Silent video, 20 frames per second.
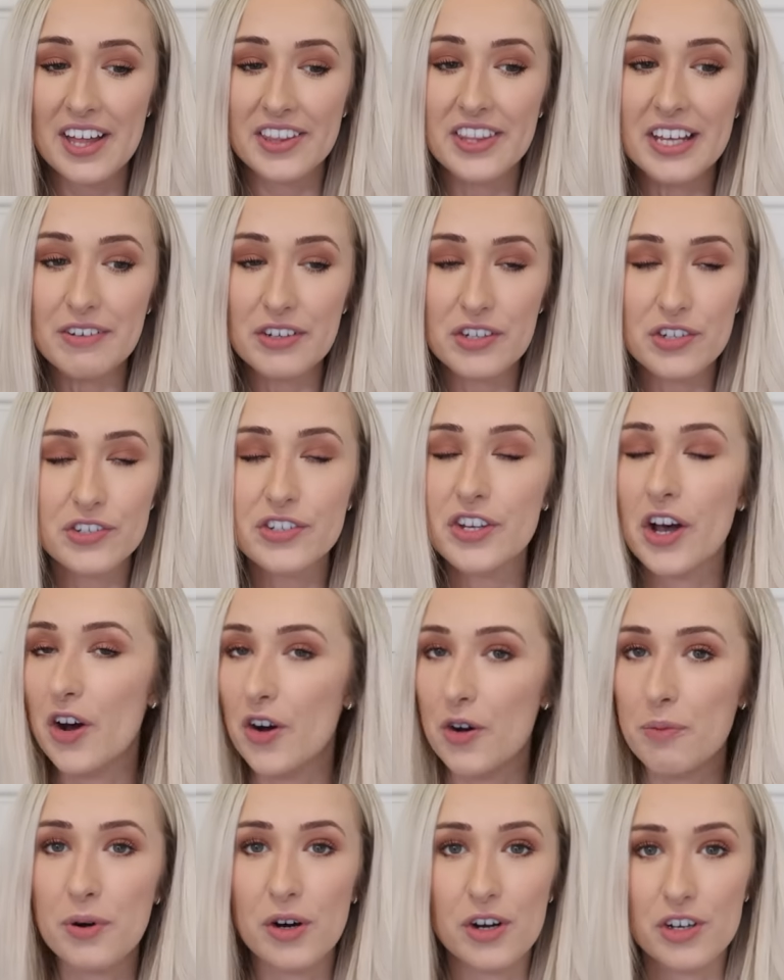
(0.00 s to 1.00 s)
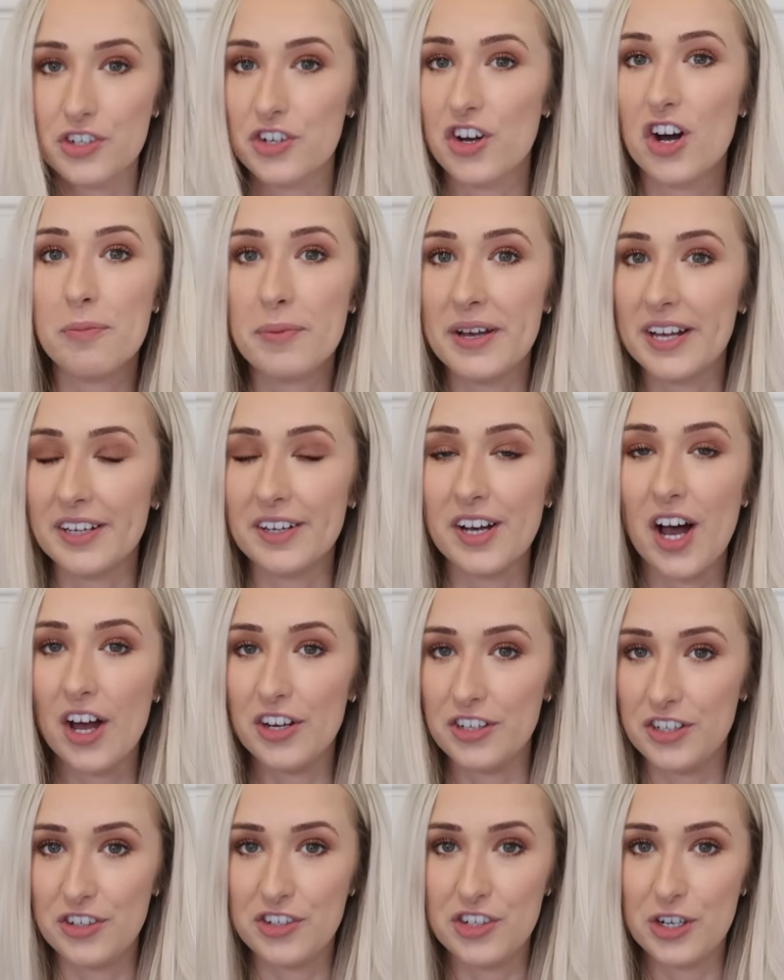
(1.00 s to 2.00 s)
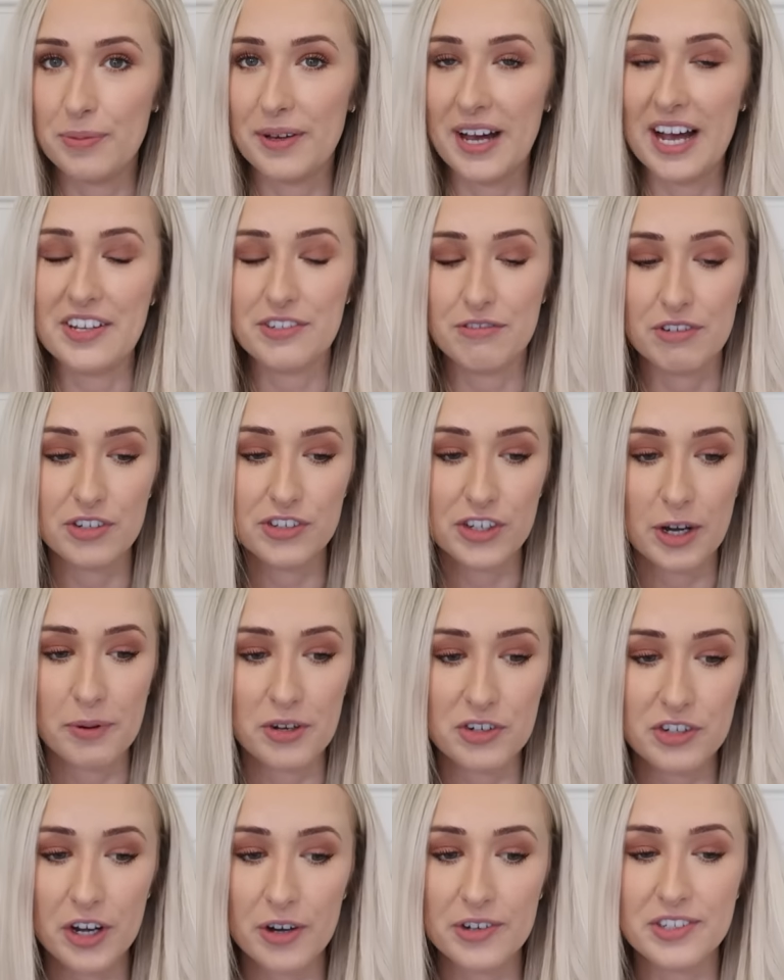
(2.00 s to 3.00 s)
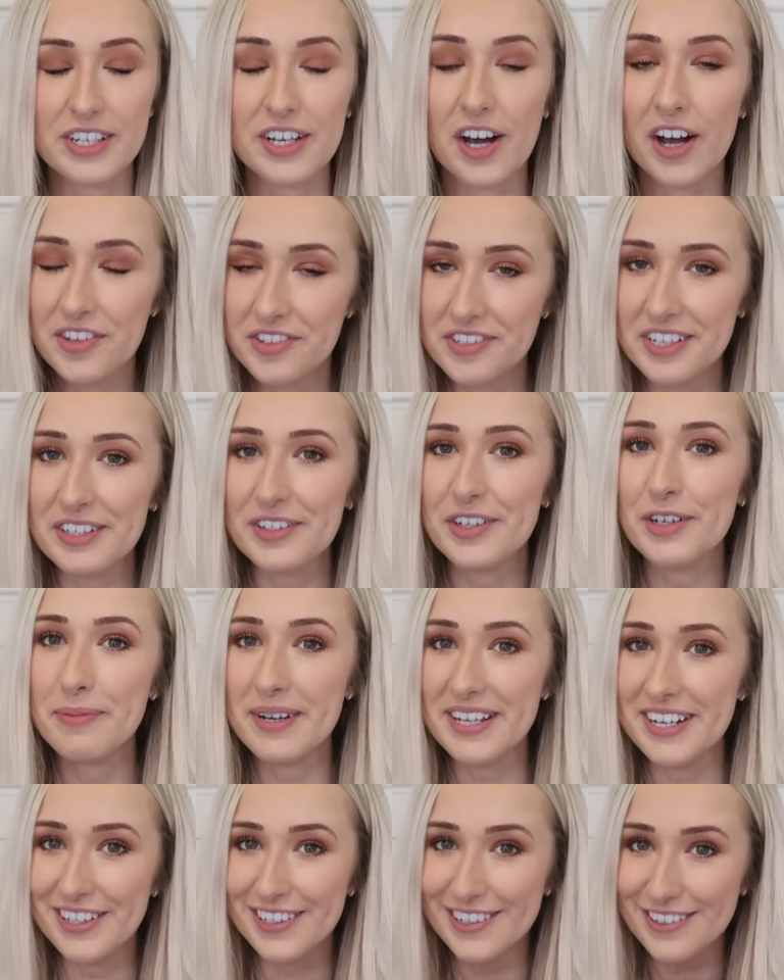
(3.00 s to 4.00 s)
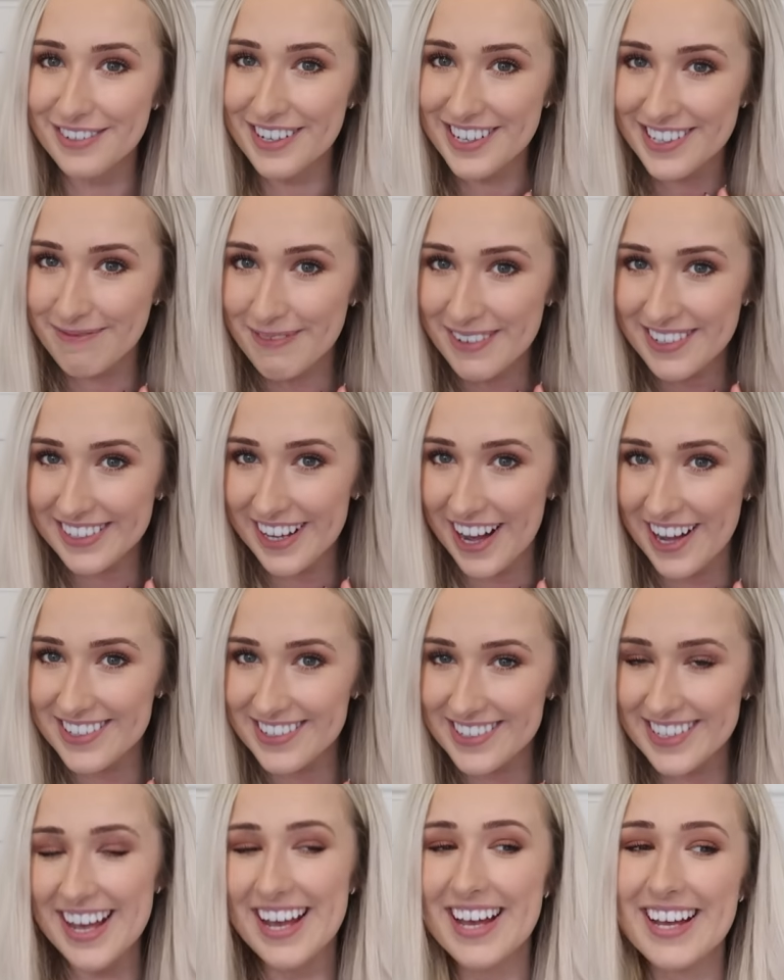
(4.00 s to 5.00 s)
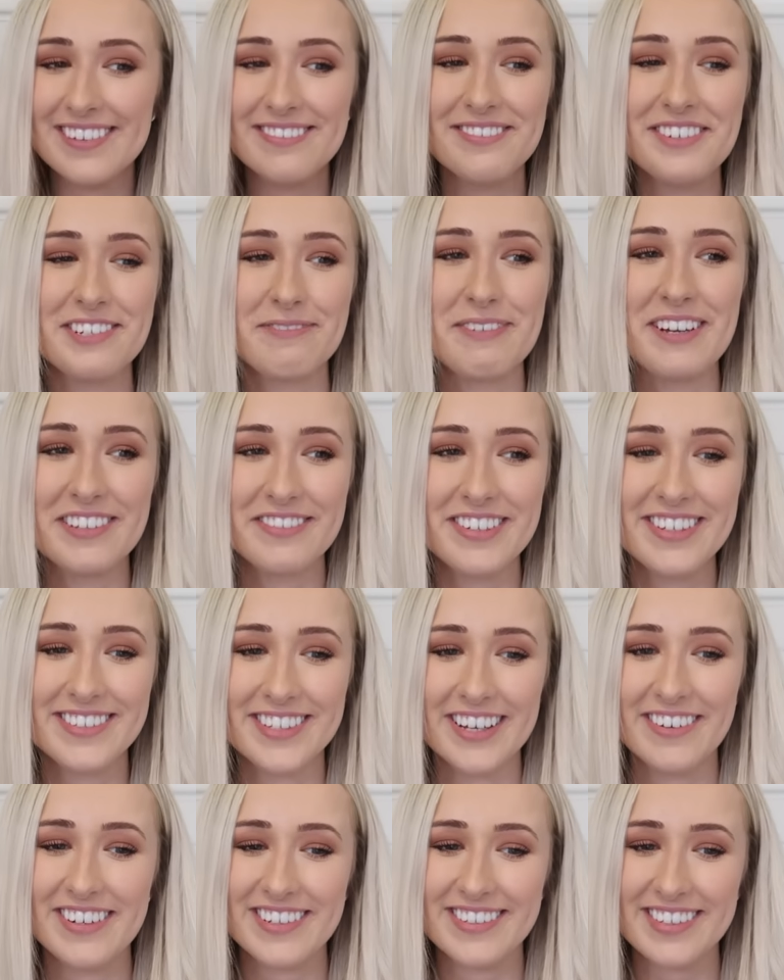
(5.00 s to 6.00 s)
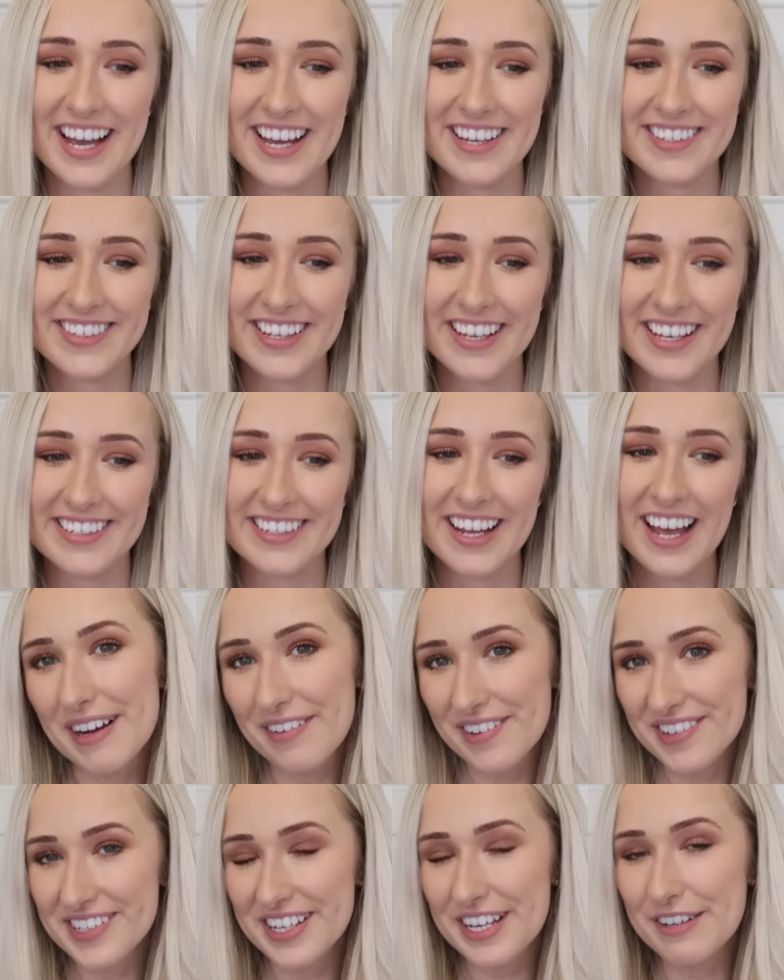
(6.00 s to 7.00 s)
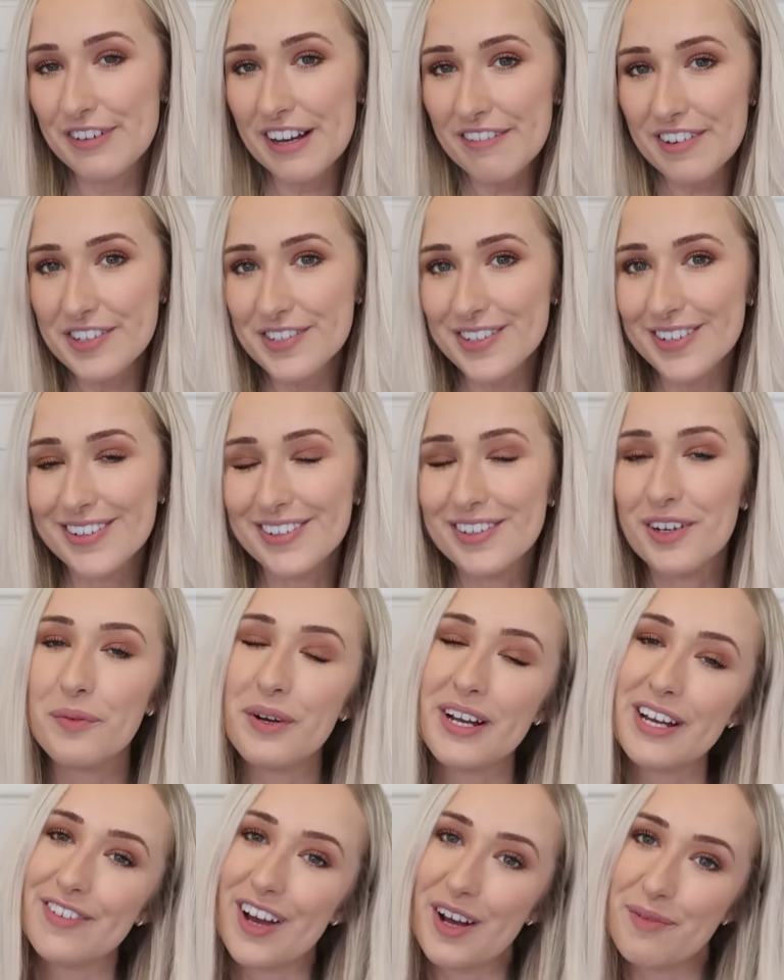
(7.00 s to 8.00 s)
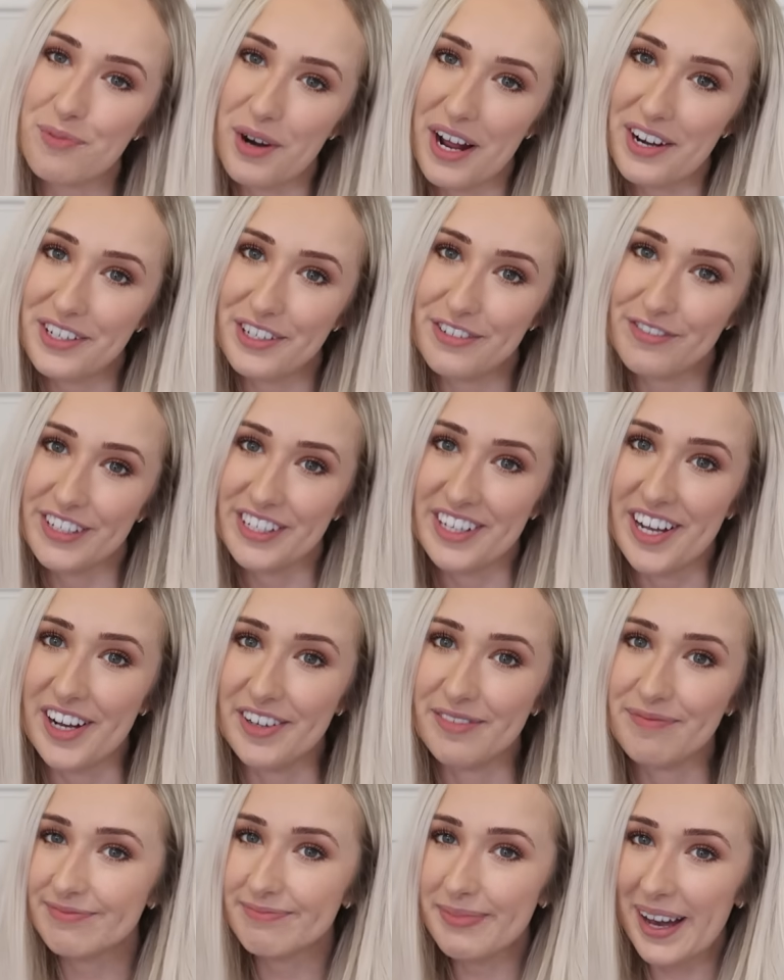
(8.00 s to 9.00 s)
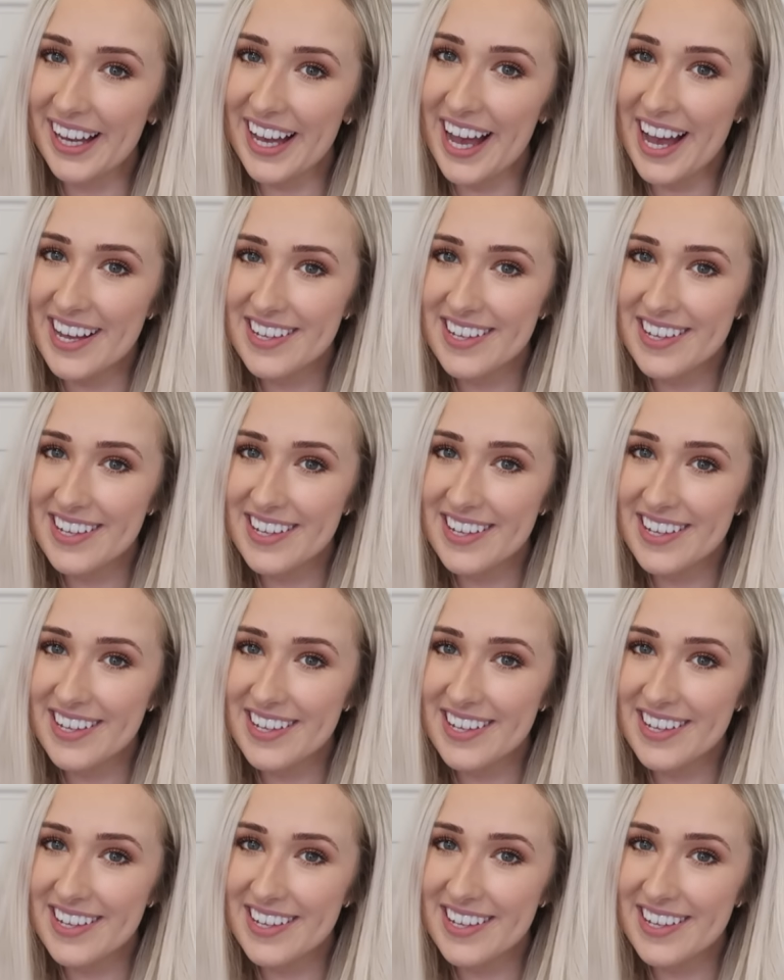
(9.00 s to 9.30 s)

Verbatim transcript: there is so much coming on YouTube, guys. With so much cozy content coming, Christmas content, which makes me so excited. So I will see you very soon with a brand new video. Bye,